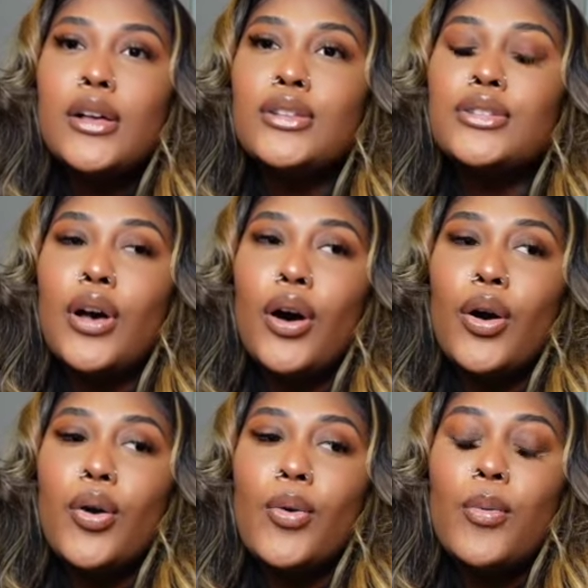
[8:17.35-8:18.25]

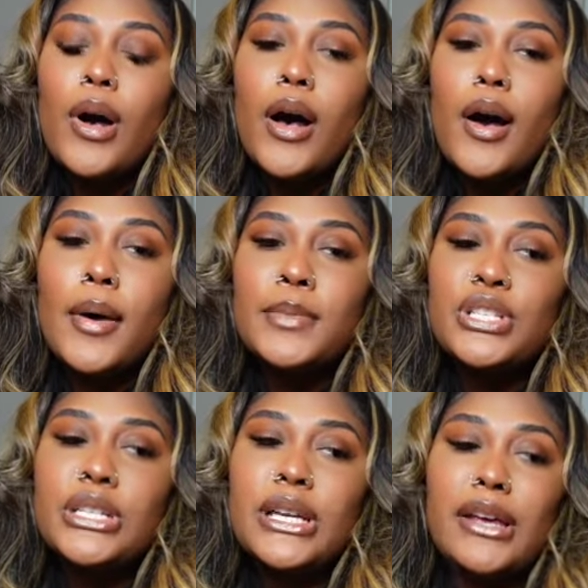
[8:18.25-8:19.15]
So
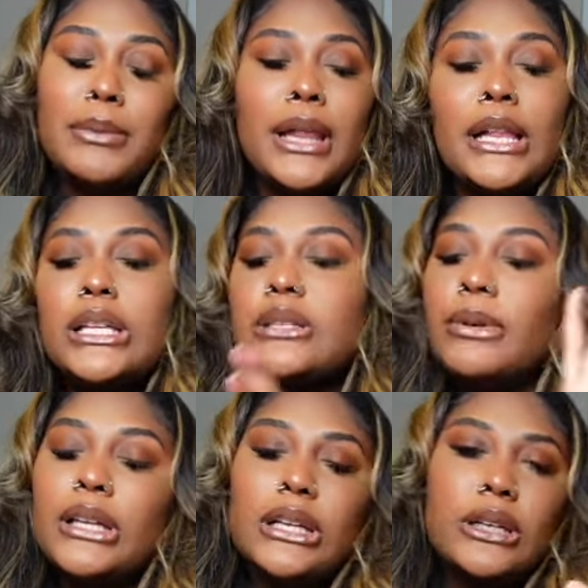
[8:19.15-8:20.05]
she gave me like this
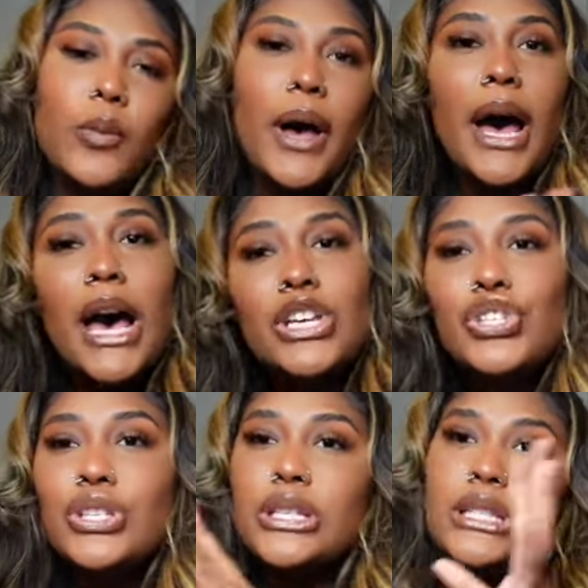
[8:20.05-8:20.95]
really good
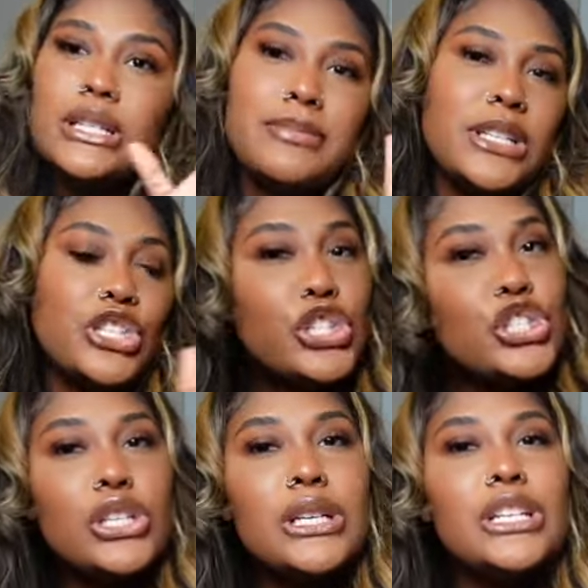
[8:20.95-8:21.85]
wash and this deep
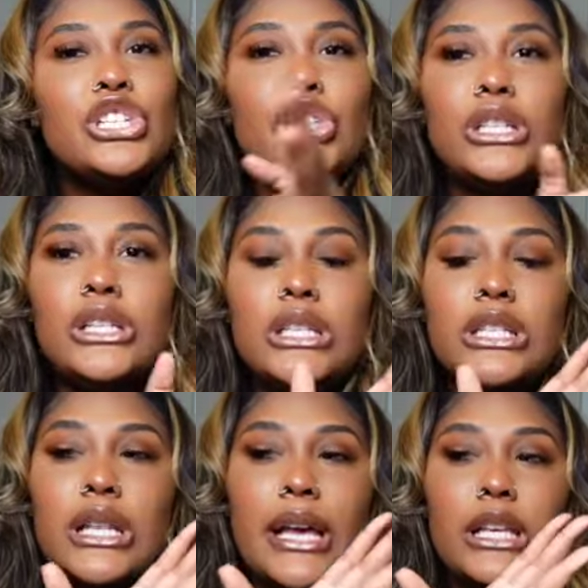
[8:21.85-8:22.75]
condition, and she did
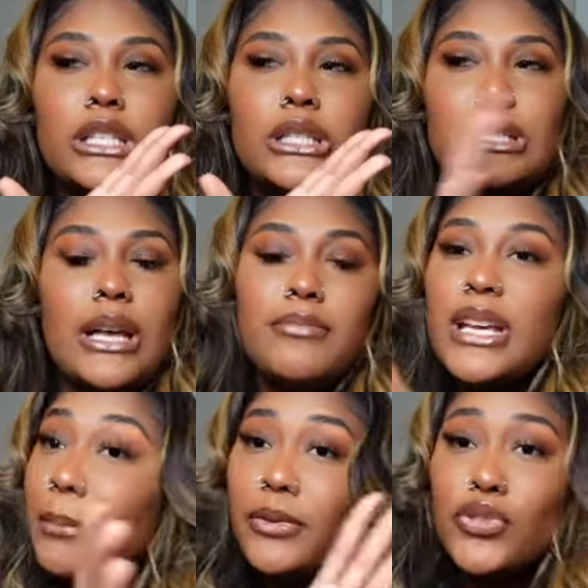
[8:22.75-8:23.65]
this like some
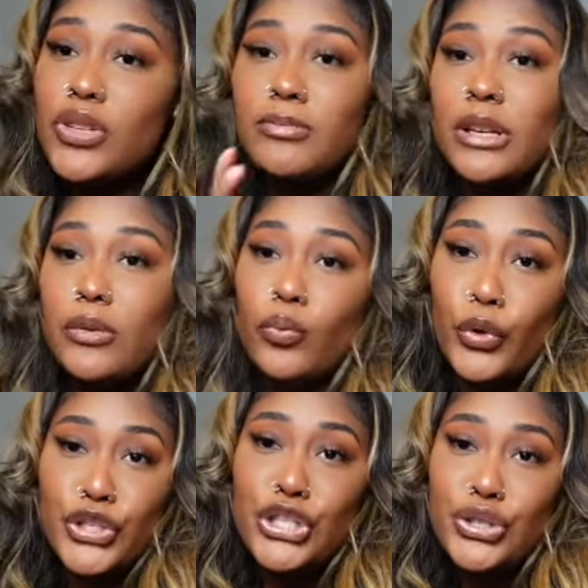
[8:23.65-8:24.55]
type of treatment
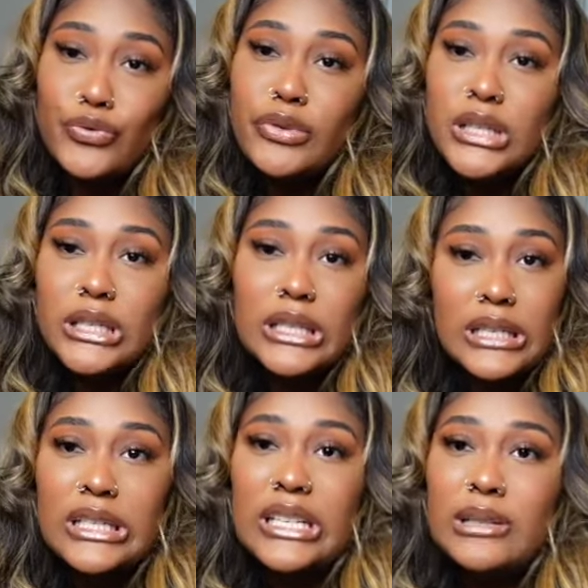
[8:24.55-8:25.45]
where she uses the
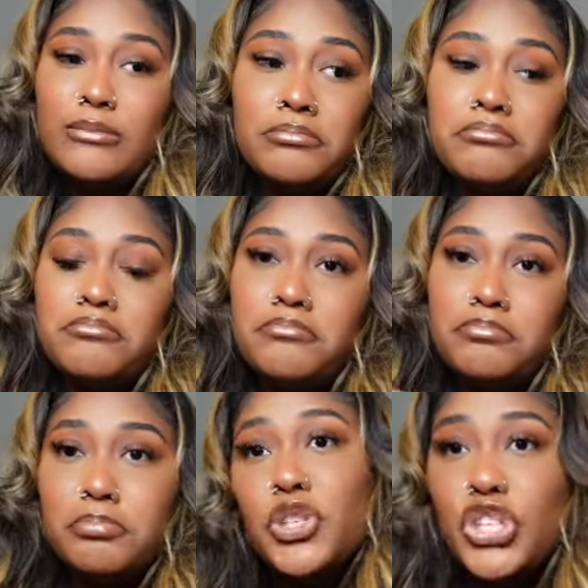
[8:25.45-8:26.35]
steam
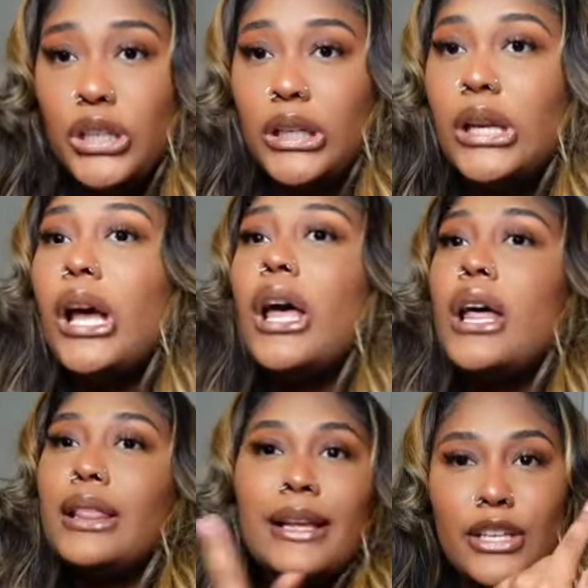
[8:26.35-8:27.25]
machine
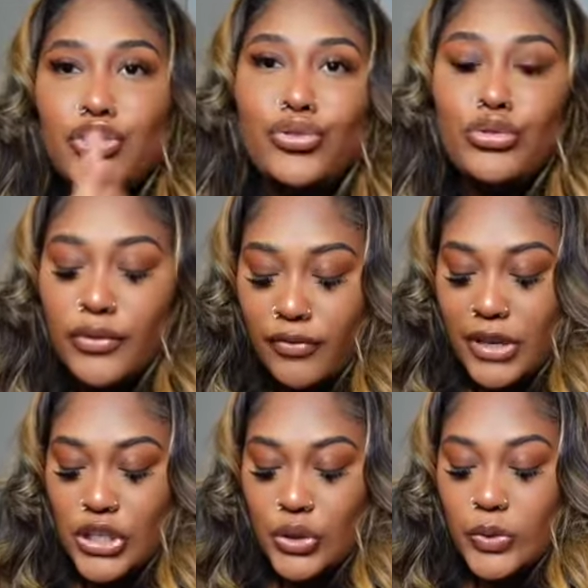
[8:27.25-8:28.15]
like that you use for
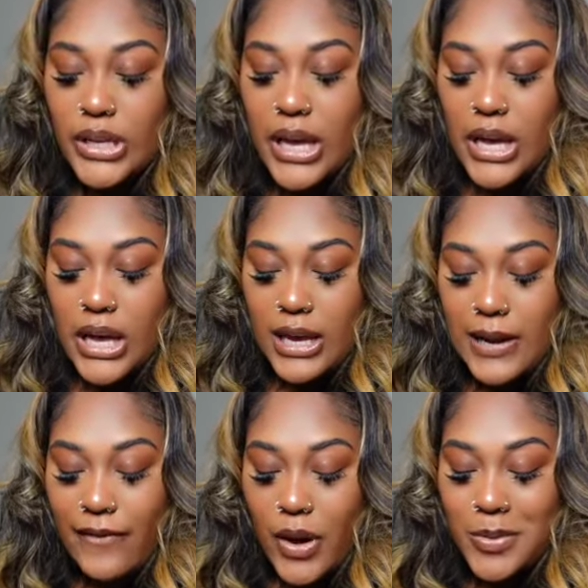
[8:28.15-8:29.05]
facials, and
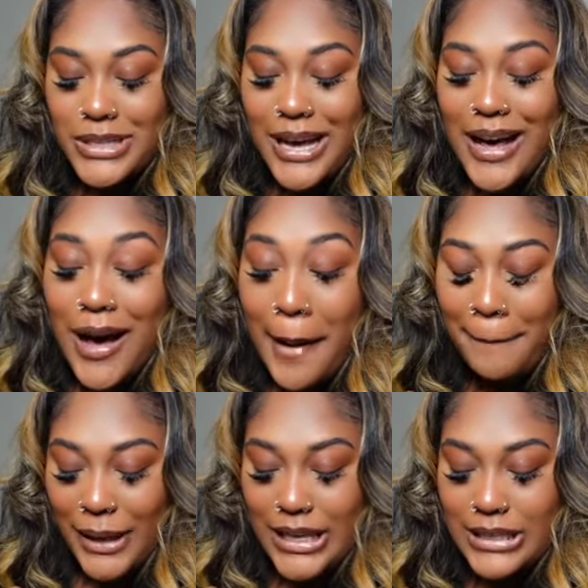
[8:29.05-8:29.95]
it felt
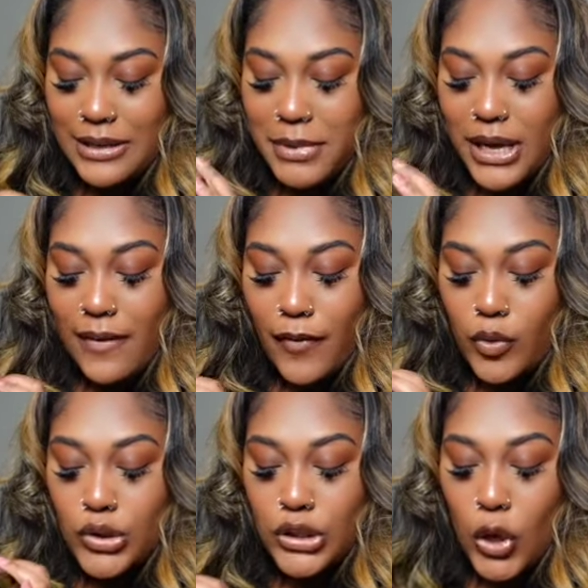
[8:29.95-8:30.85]
amazing. My hair
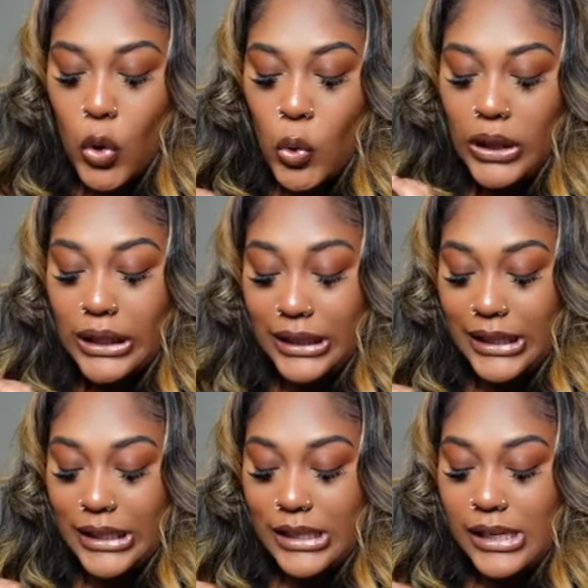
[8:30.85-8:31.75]
felt so
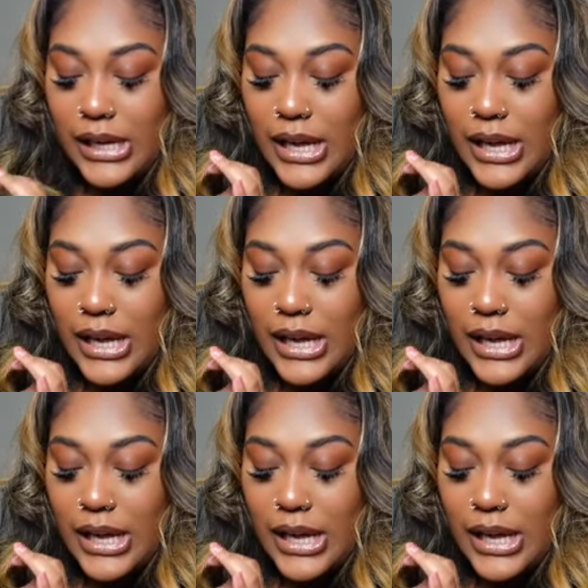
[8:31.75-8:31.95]
clean.